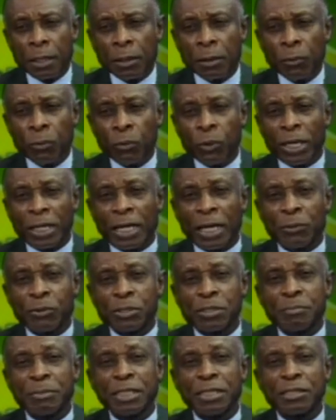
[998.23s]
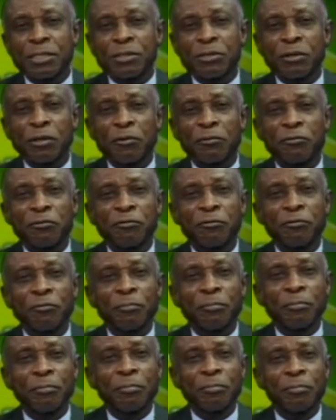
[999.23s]
When I was Minister of
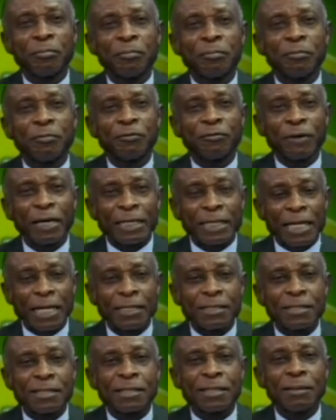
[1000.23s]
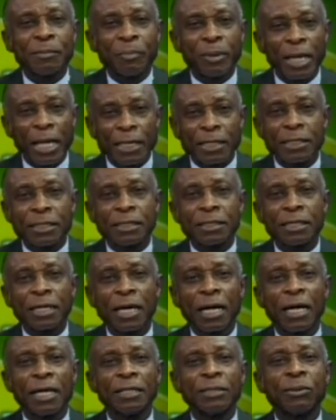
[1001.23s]
Finance and Planning,
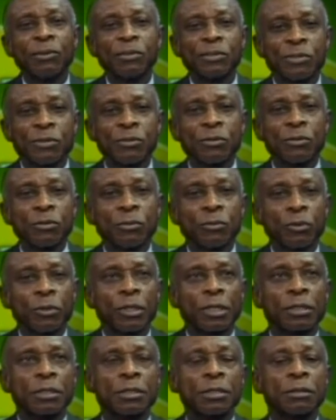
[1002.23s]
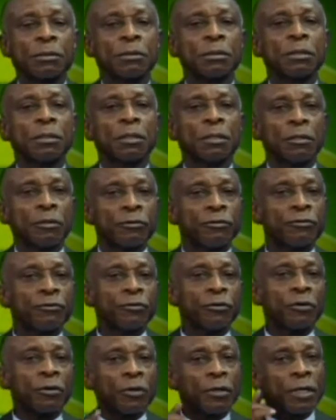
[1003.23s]
I also worked
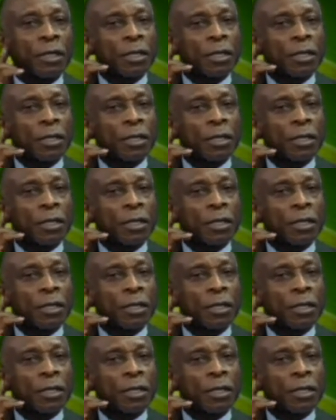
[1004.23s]
for